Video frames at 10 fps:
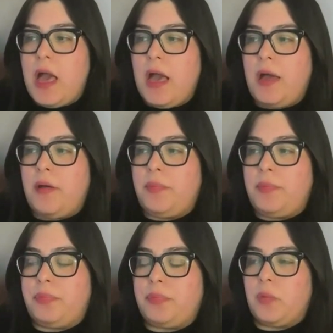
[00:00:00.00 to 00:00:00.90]

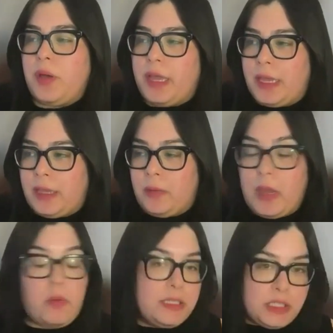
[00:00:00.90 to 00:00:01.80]
Why
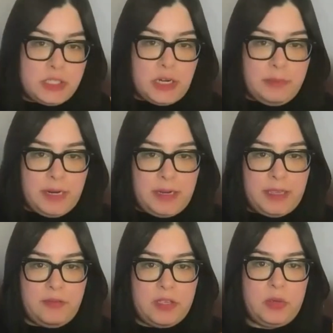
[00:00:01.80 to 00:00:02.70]
I wanted to start by
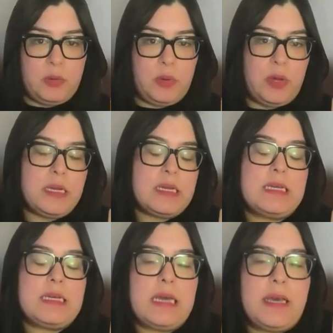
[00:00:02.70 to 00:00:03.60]
giving you
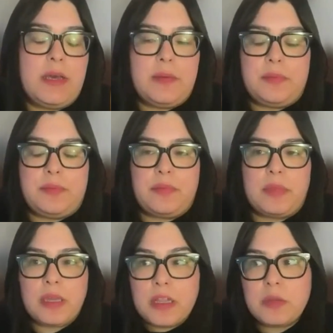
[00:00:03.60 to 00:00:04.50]
a
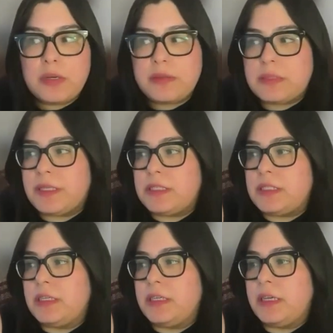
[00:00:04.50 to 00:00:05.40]
little bit of space
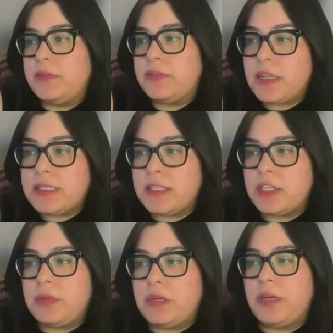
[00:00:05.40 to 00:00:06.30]
to kind of tell us a
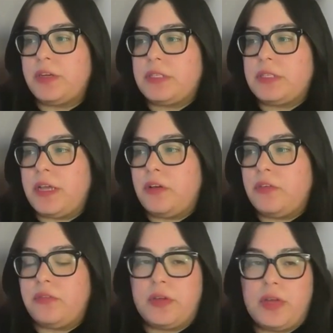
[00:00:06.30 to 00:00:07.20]
little bit about
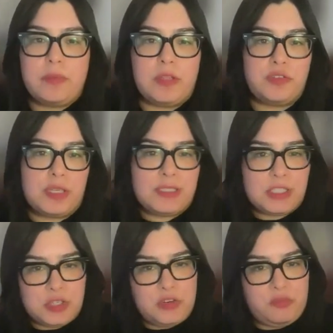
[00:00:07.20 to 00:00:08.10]
yourself, the
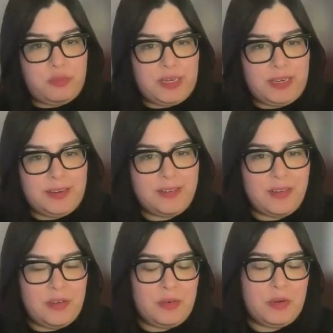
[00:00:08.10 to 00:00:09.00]
transition you've been in
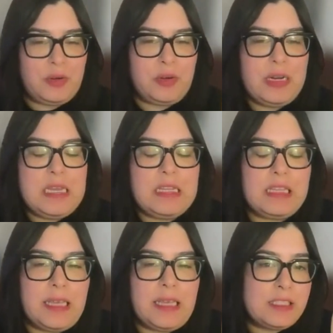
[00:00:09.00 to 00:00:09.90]
over
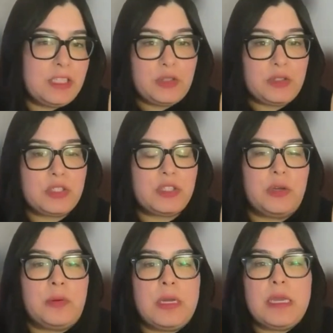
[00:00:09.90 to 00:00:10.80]
the last year or
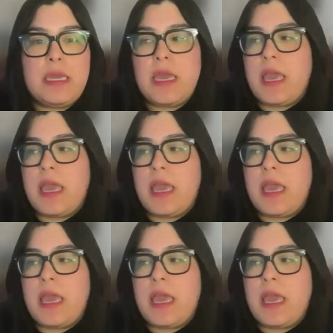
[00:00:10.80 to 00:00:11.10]
so,